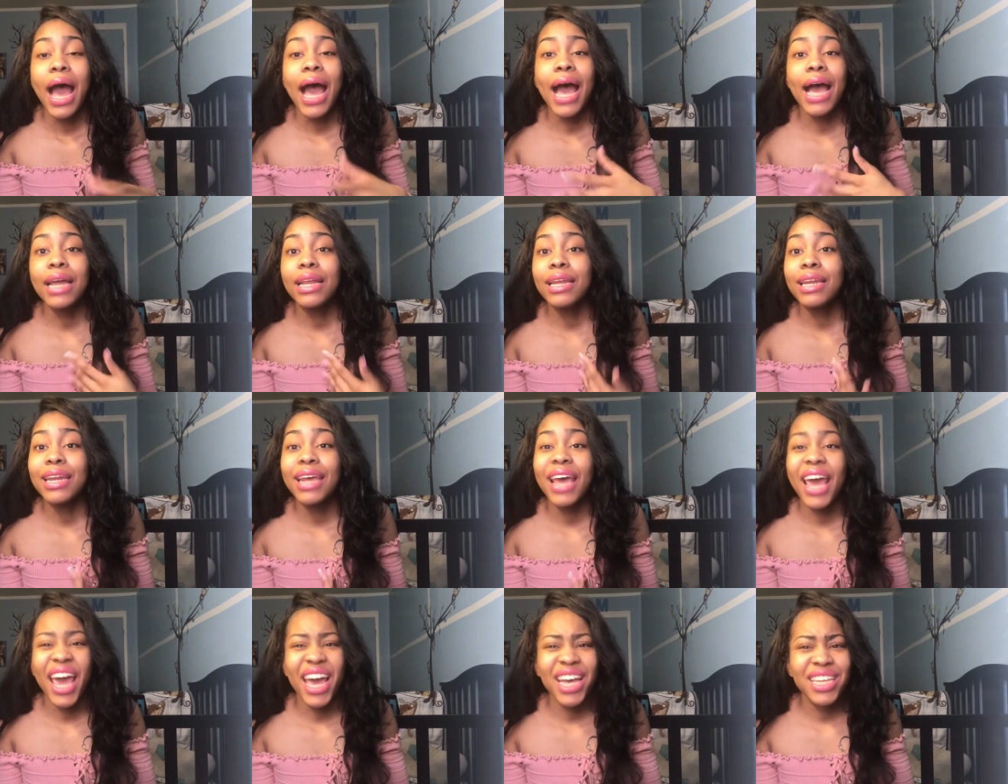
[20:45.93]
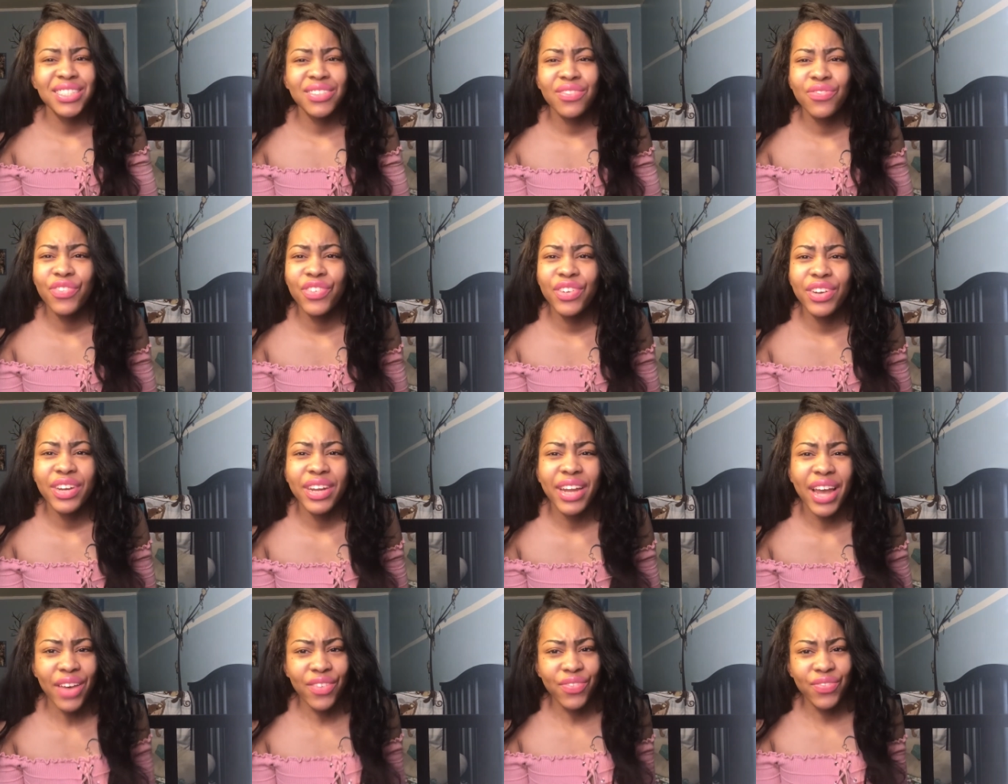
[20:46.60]
I didn't ask him for
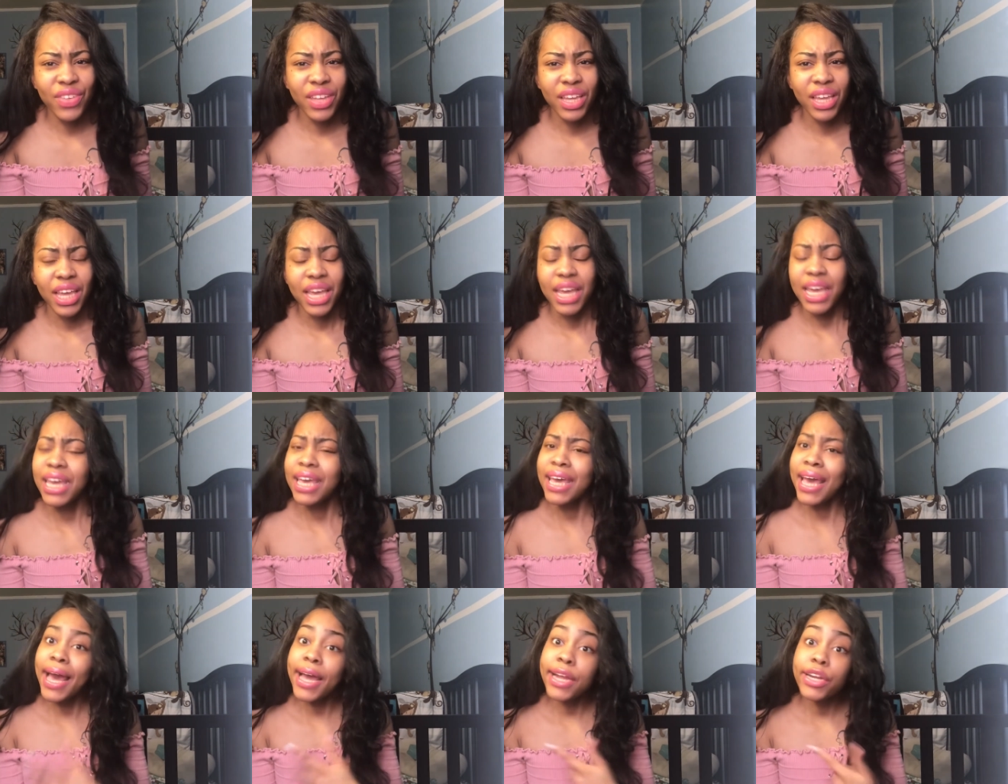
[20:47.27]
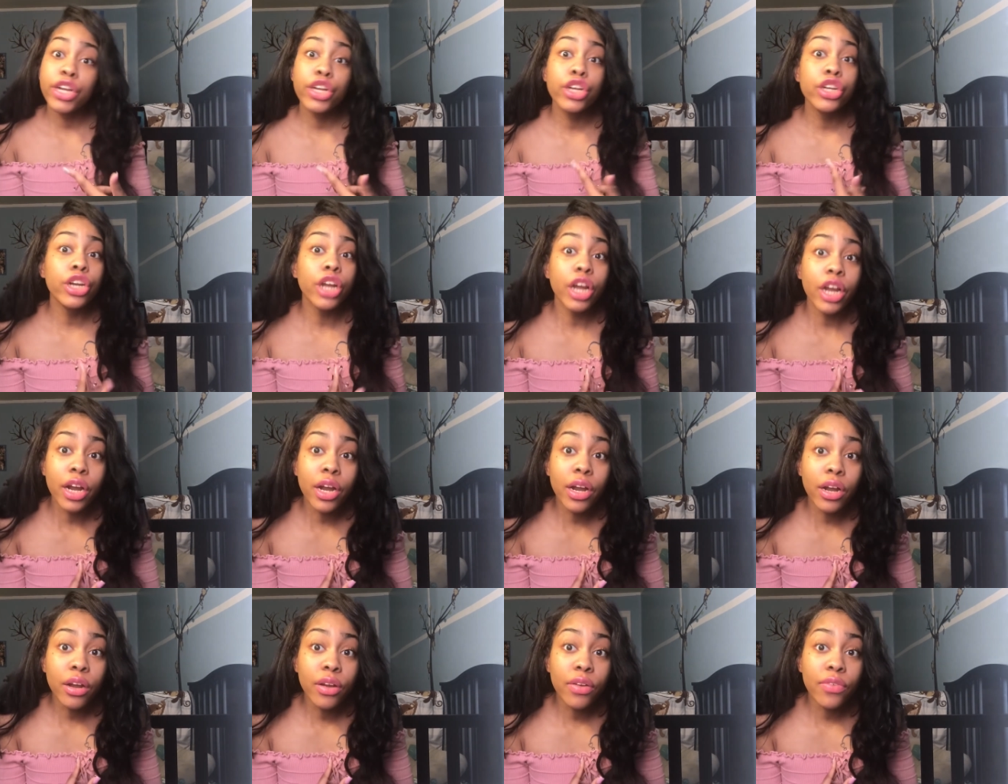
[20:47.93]
nothing. And he had the
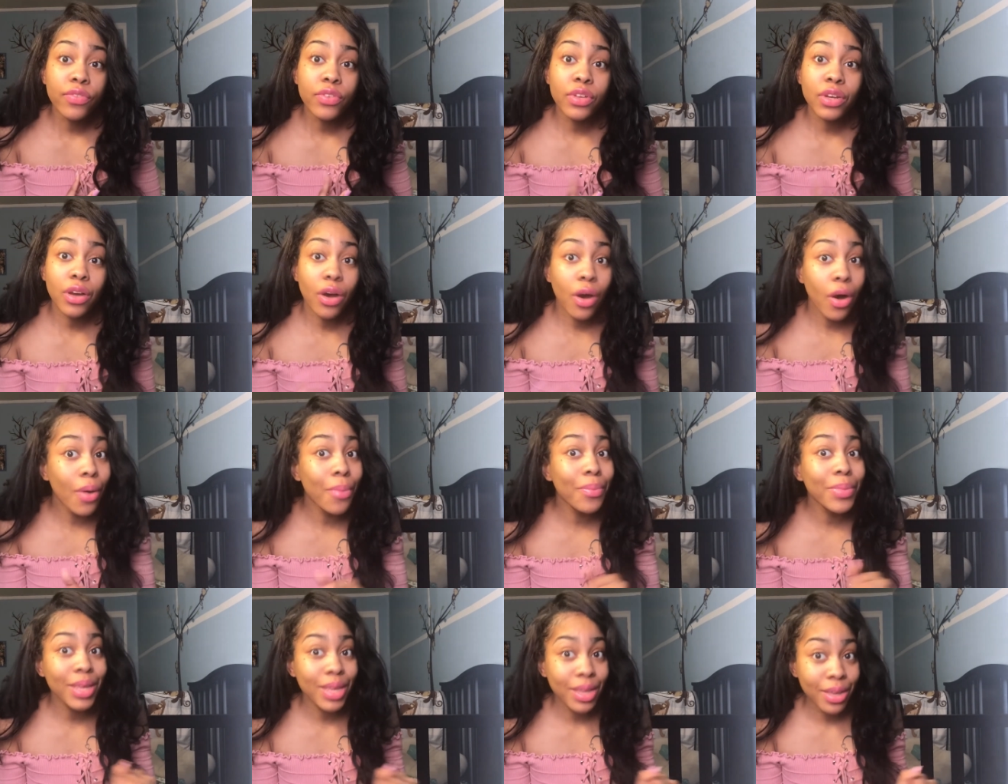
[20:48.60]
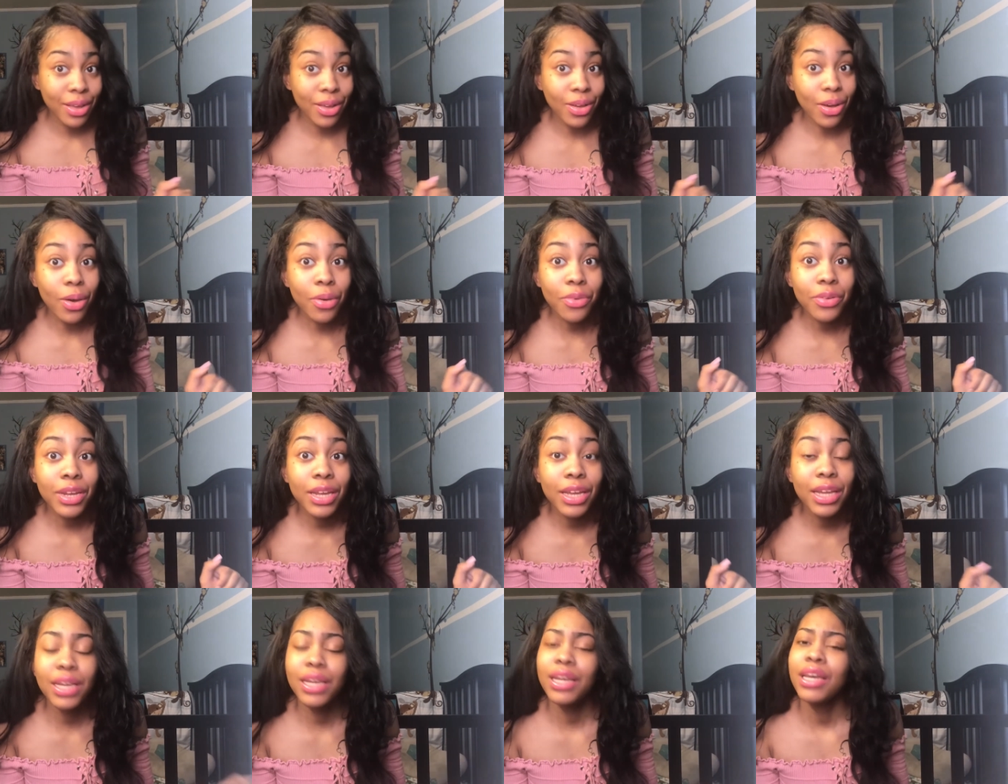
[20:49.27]
nerve to call me a gold
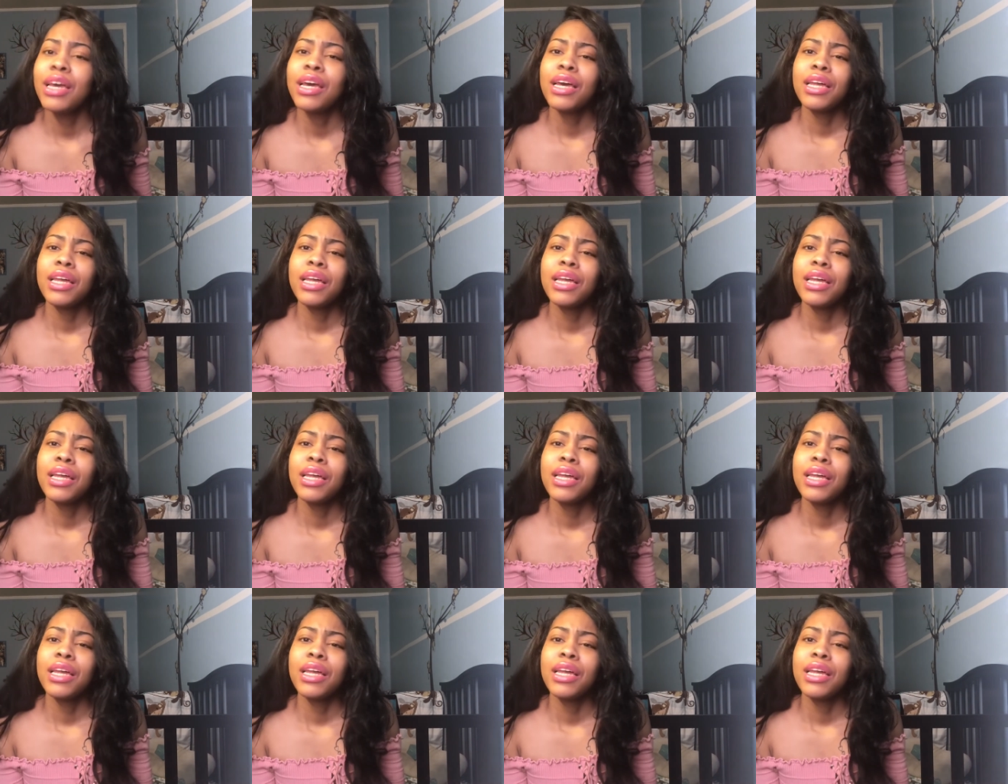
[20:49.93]
digger.